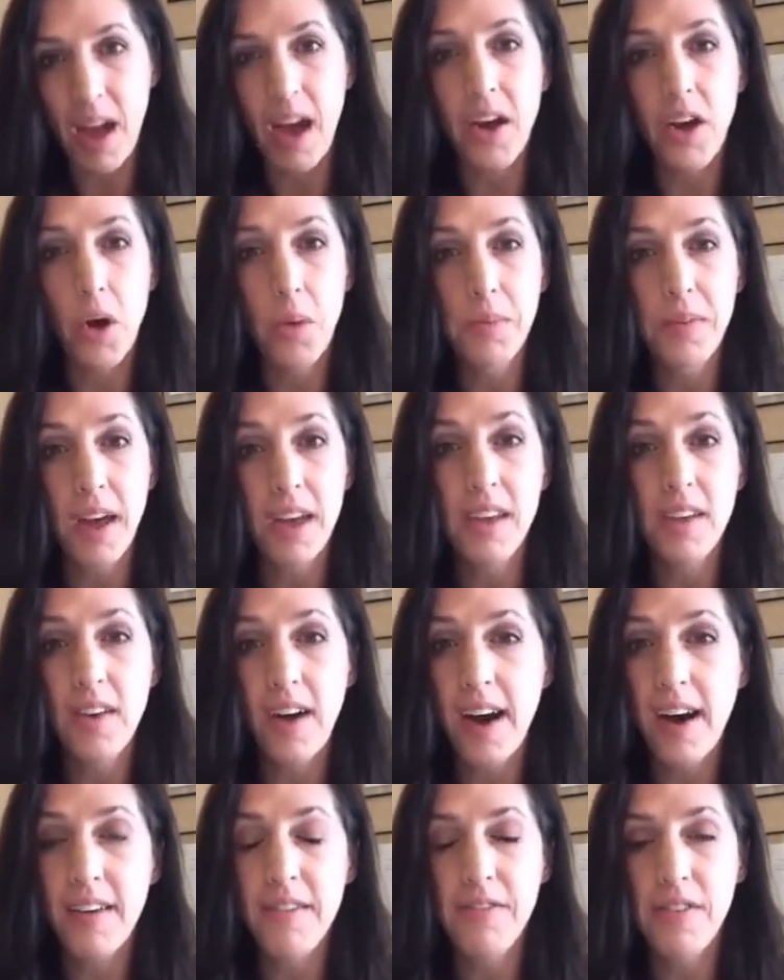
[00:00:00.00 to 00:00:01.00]
I hope that you
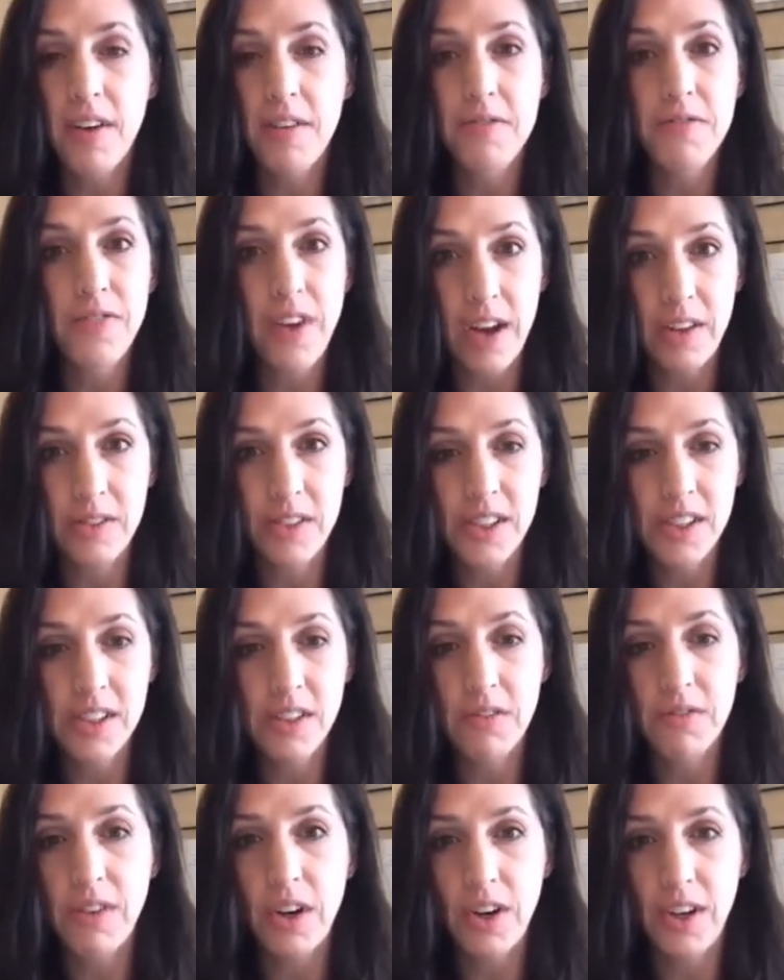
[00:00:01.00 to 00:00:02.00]
have found this
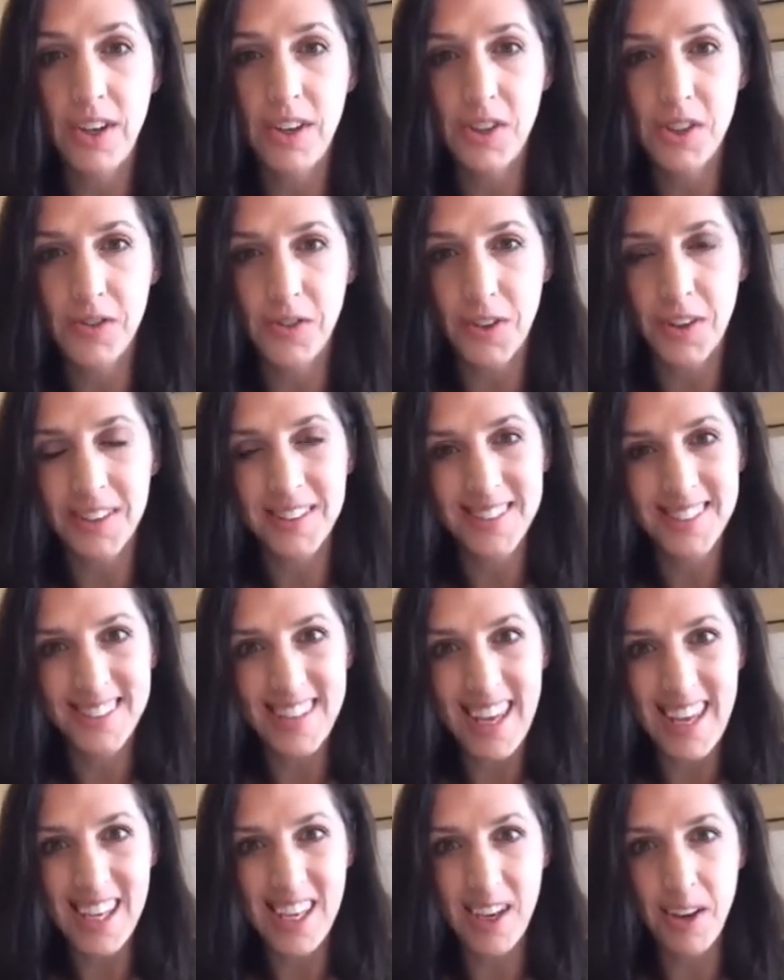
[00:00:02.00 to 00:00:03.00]
very useful.
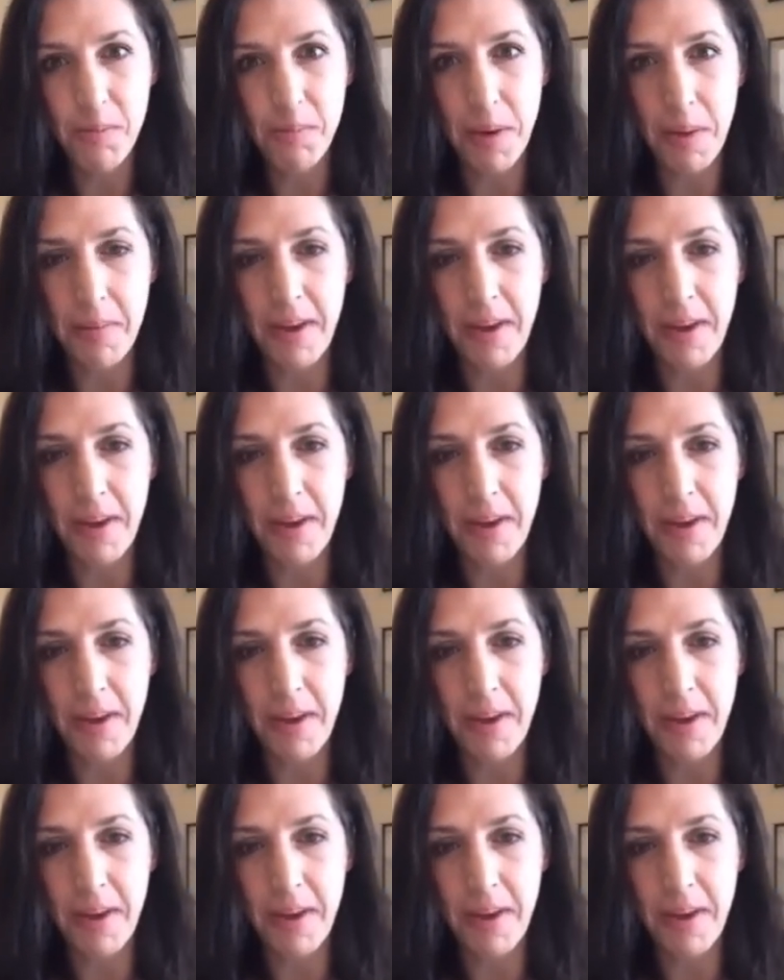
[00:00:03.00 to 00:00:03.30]
Thank you. Bye